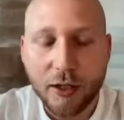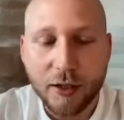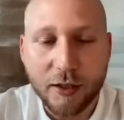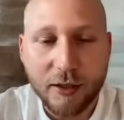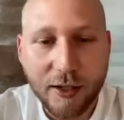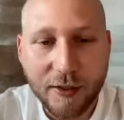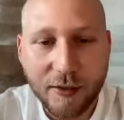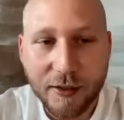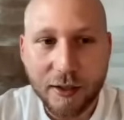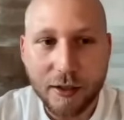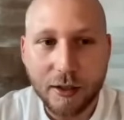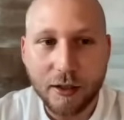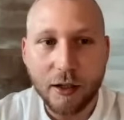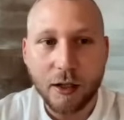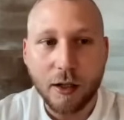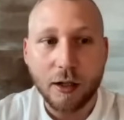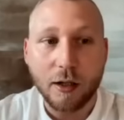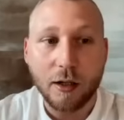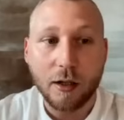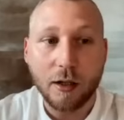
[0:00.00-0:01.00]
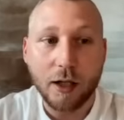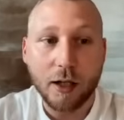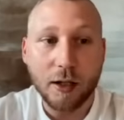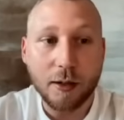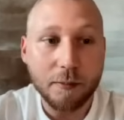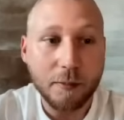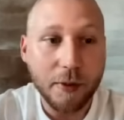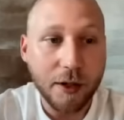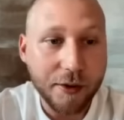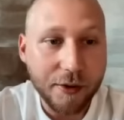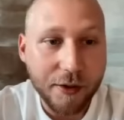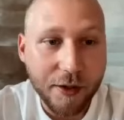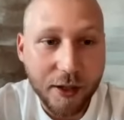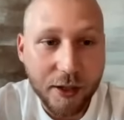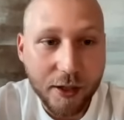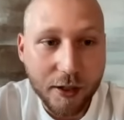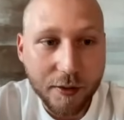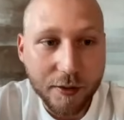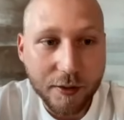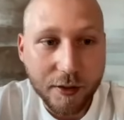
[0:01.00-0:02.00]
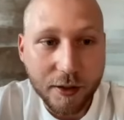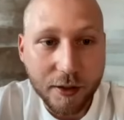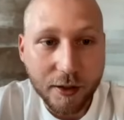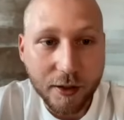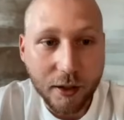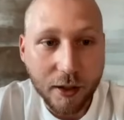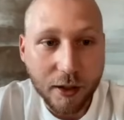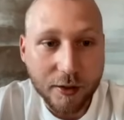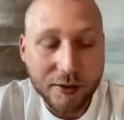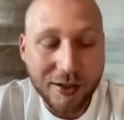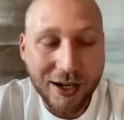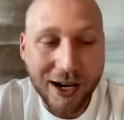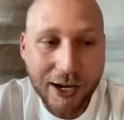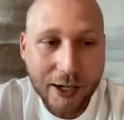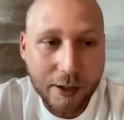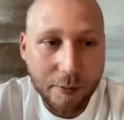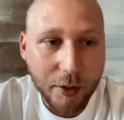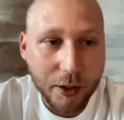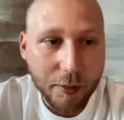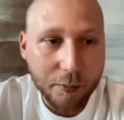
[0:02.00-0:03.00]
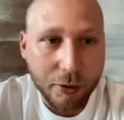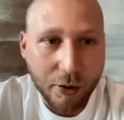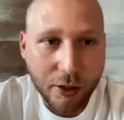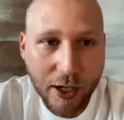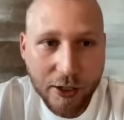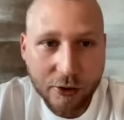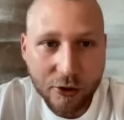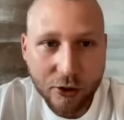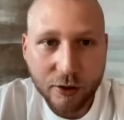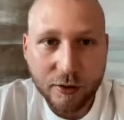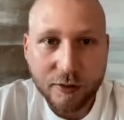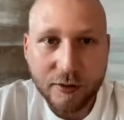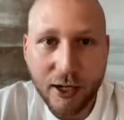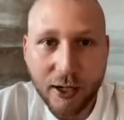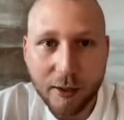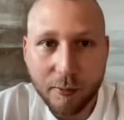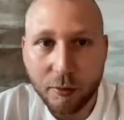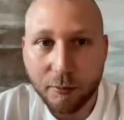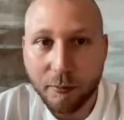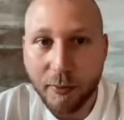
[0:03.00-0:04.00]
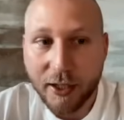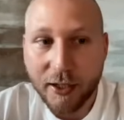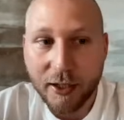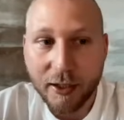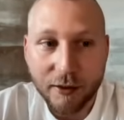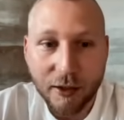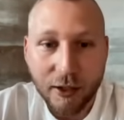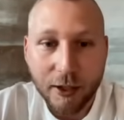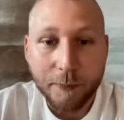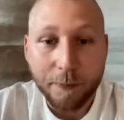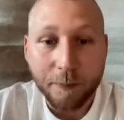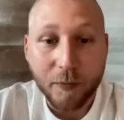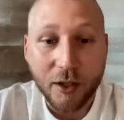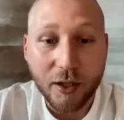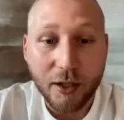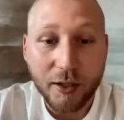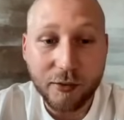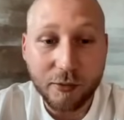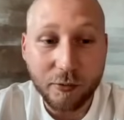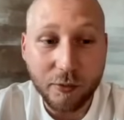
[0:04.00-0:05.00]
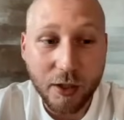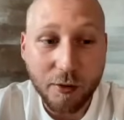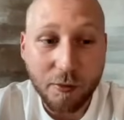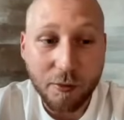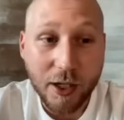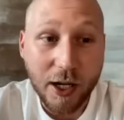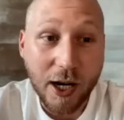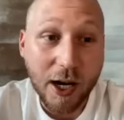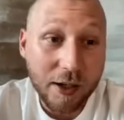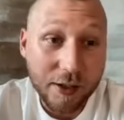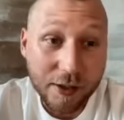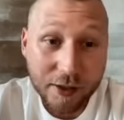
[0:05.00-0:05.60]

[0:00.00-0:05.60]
getting the time in production, time on mainnet is really, really hard.